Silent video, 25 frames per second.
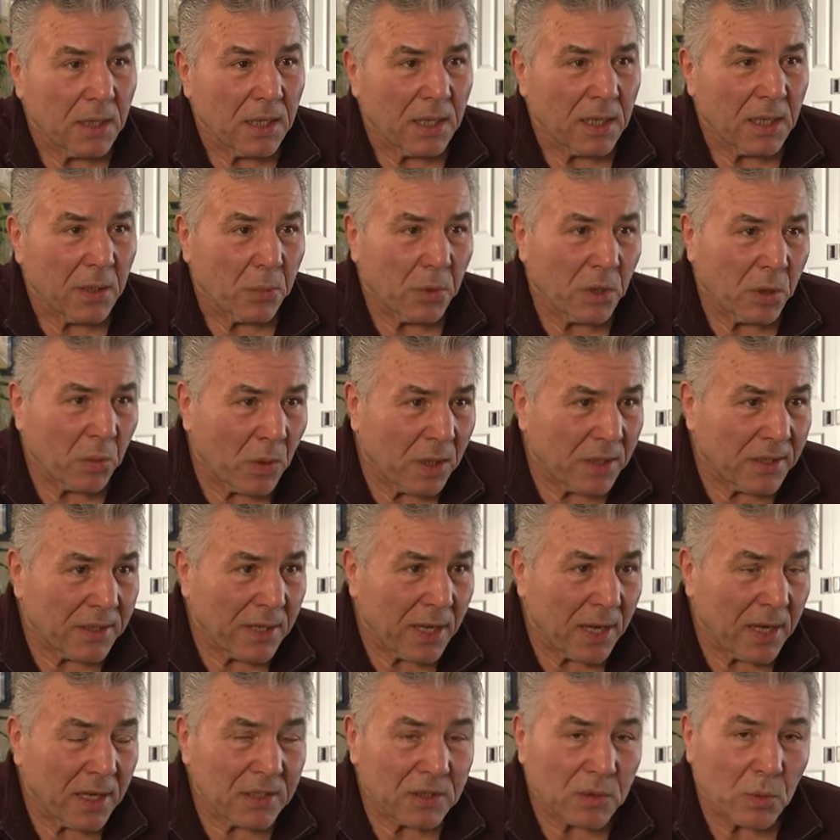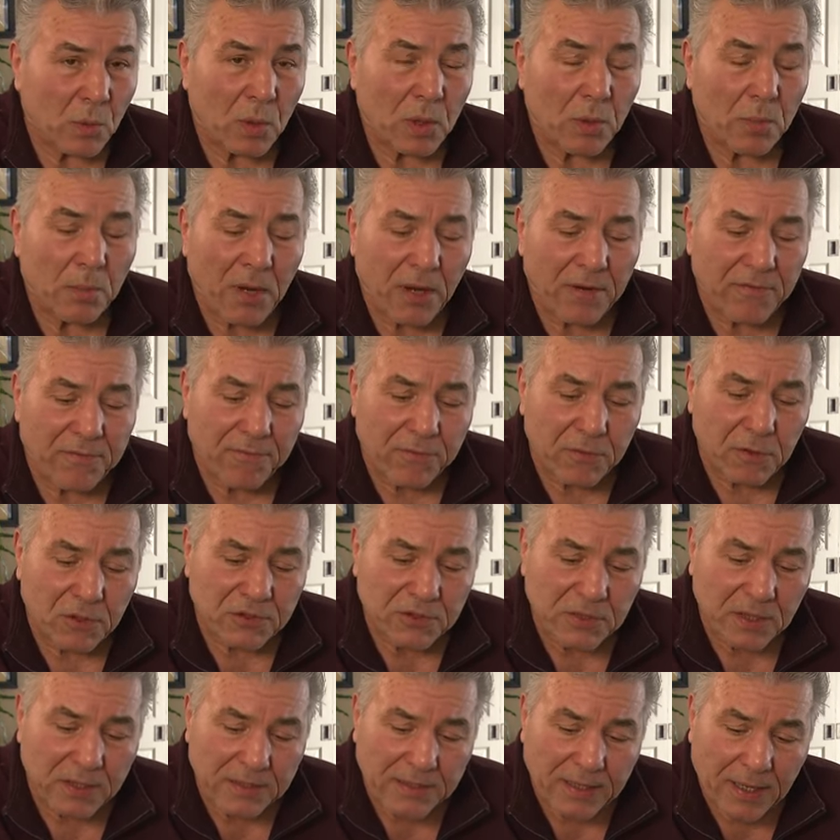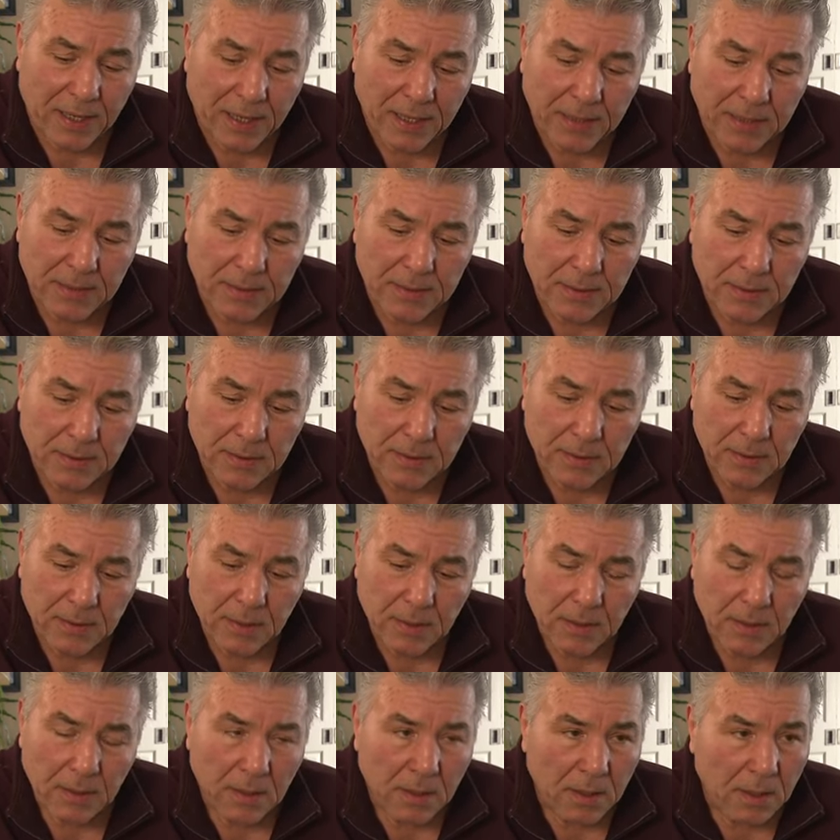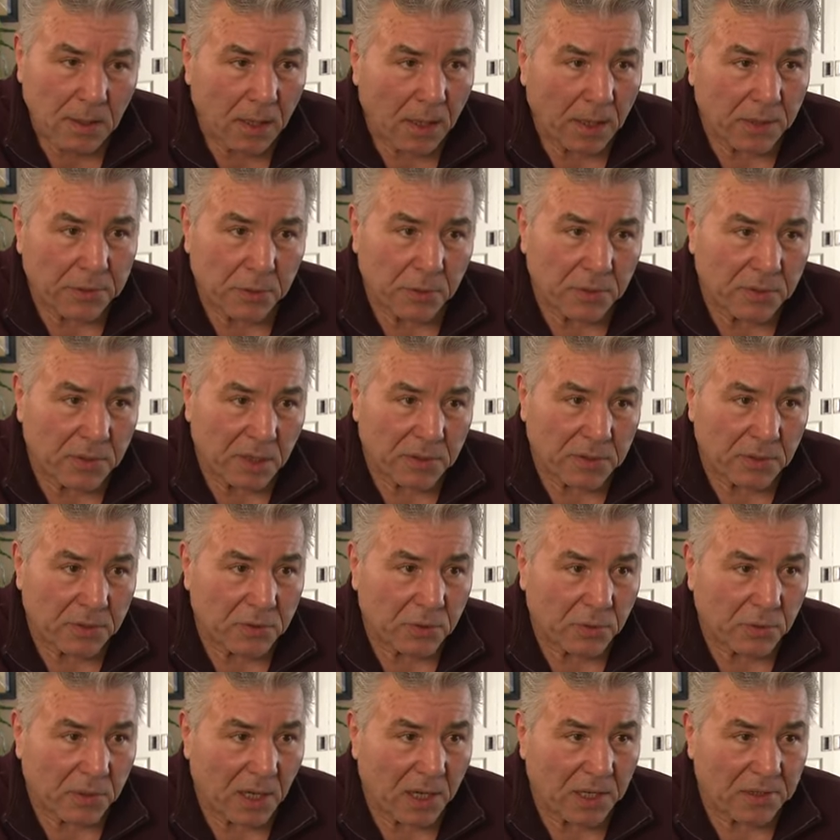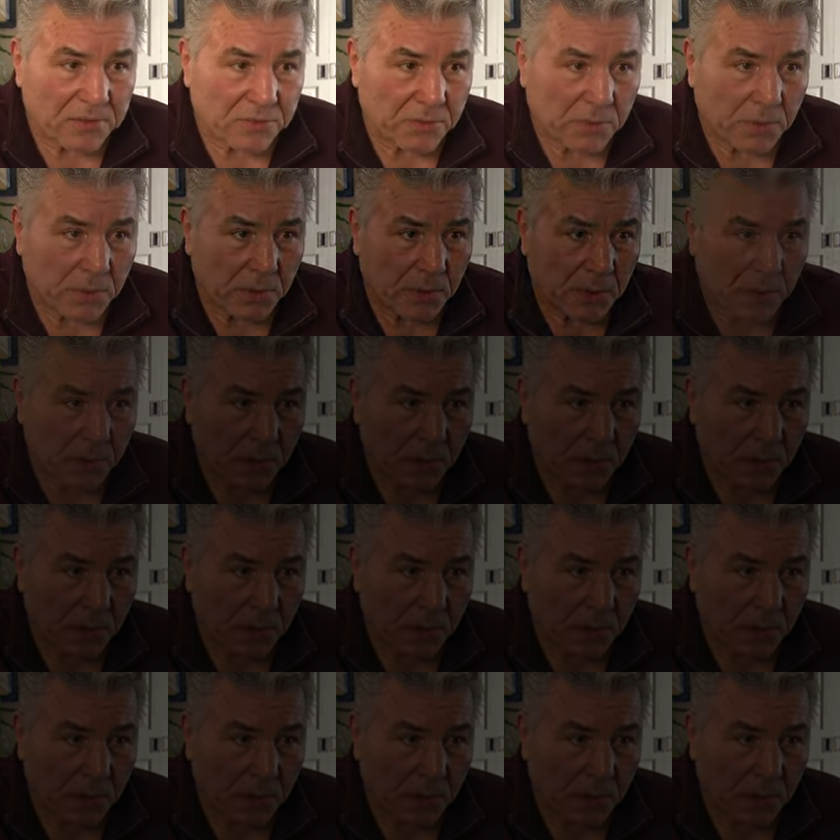And then when one dies, when my first son died, I knew the other two guys were gonna